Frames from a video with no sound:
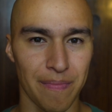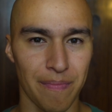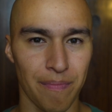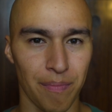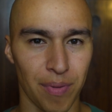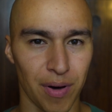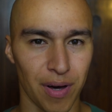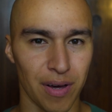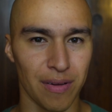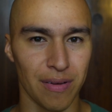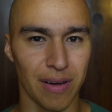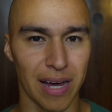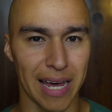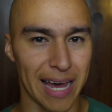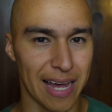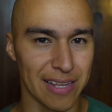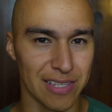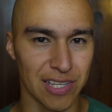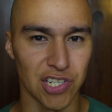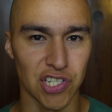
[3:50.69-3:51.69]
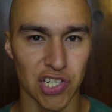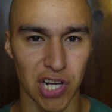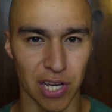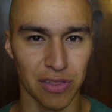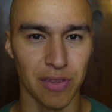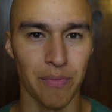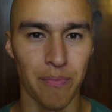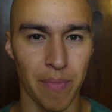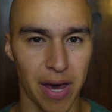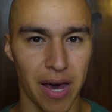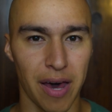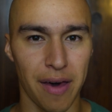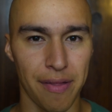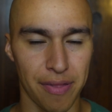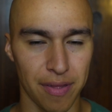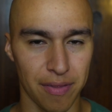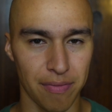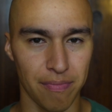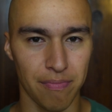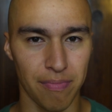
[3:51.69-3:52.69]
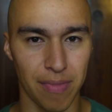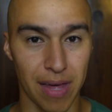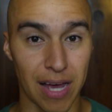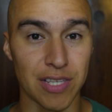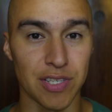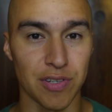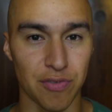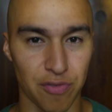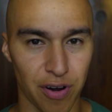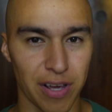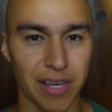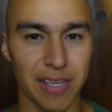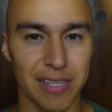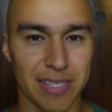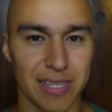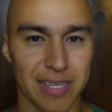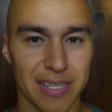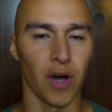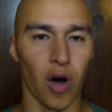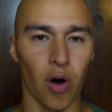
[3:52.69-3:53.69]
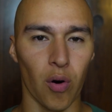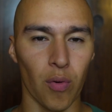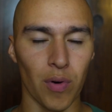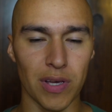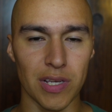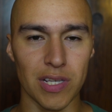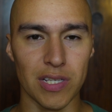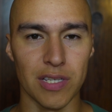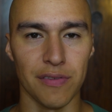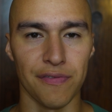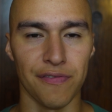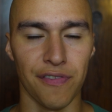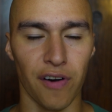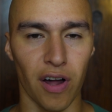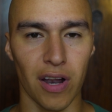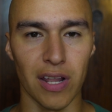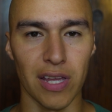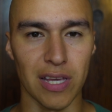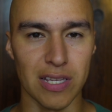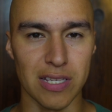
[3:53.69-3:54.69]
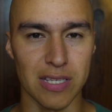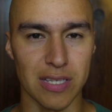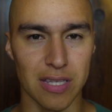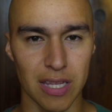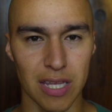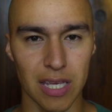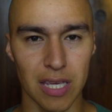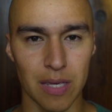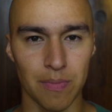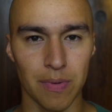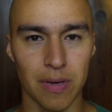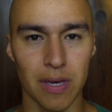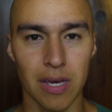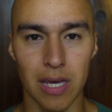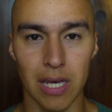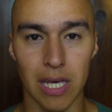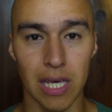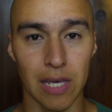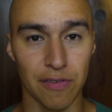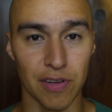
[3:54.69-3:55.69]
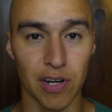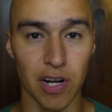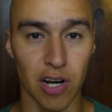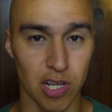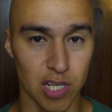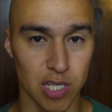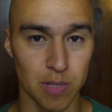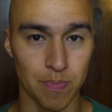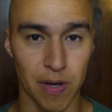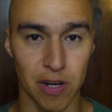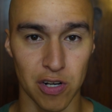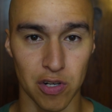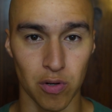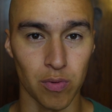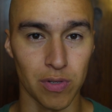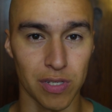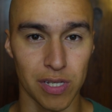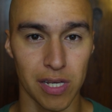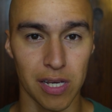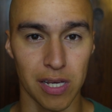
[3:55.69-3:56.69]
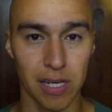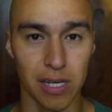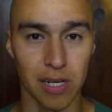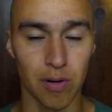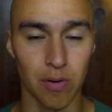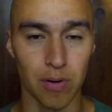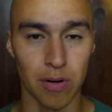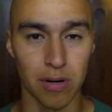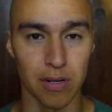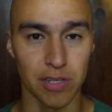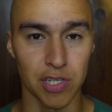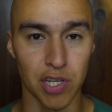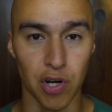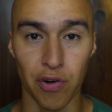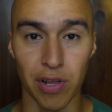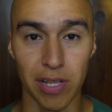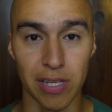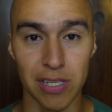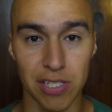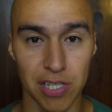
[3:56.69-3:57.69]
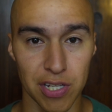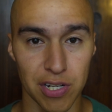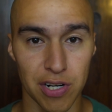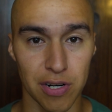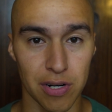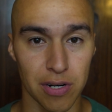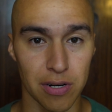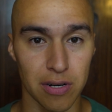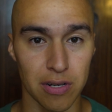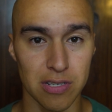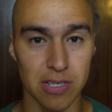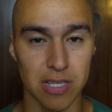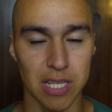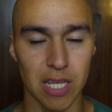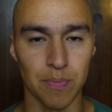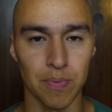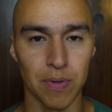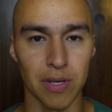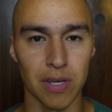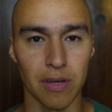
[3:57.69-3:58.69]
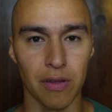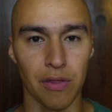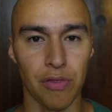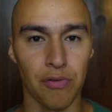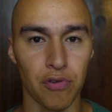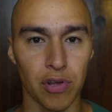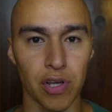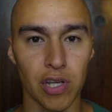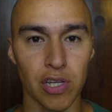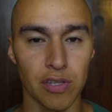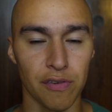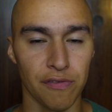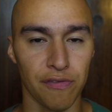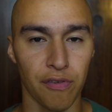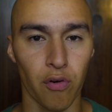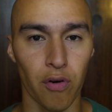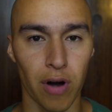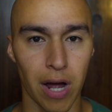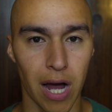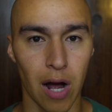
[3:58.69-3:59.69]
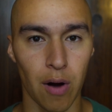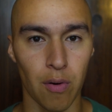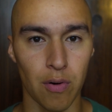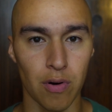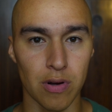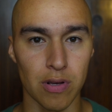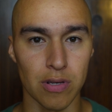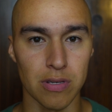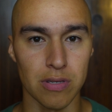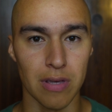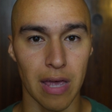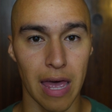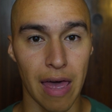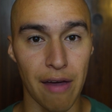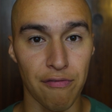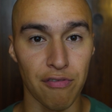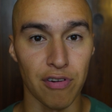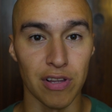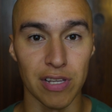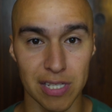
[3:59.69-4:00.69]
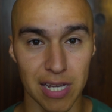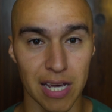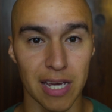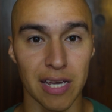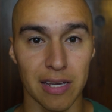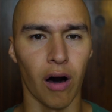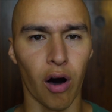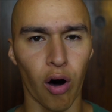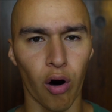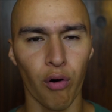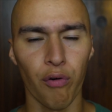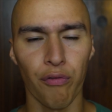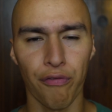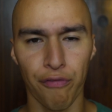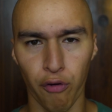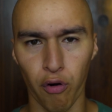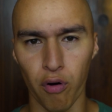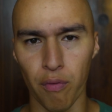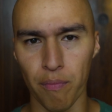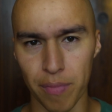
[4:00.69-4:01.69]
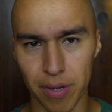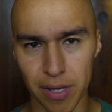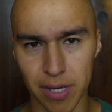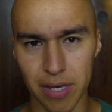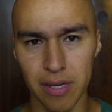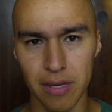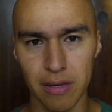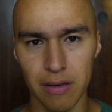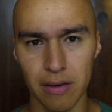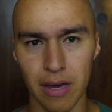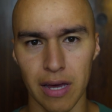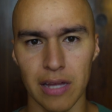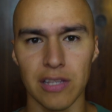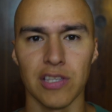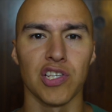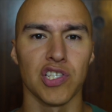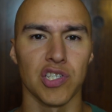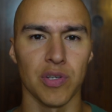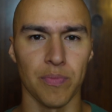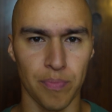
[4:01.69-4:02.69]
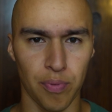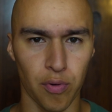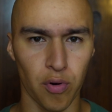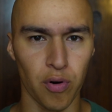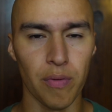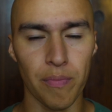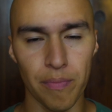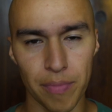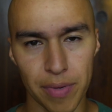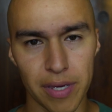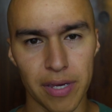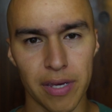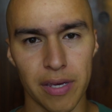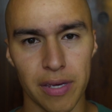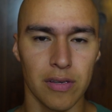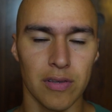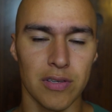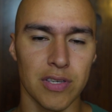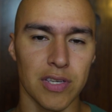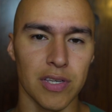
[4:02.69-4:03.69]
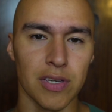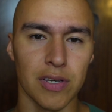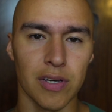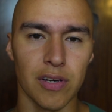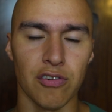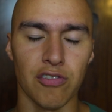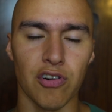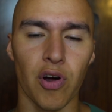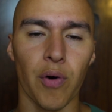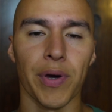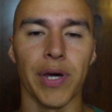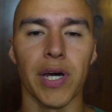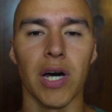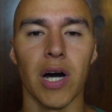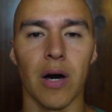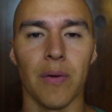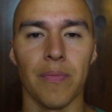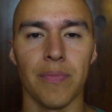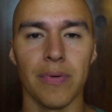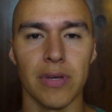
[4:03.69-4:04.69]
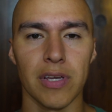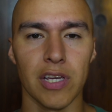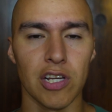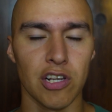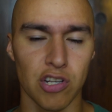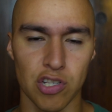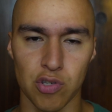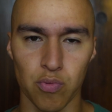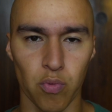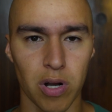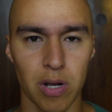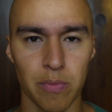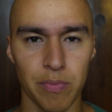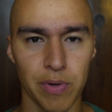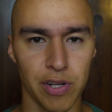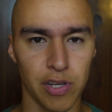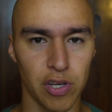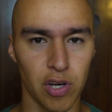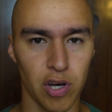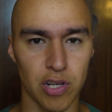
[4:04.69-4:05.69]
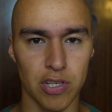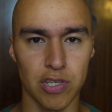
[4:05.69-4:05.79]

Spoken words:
but I had to check the math and that's right. Always falling asleep, even on a special day or during dinner, sleeping 3 to 4 hours every day, all for me and to support me. You see, growing up, he just wanted me to go to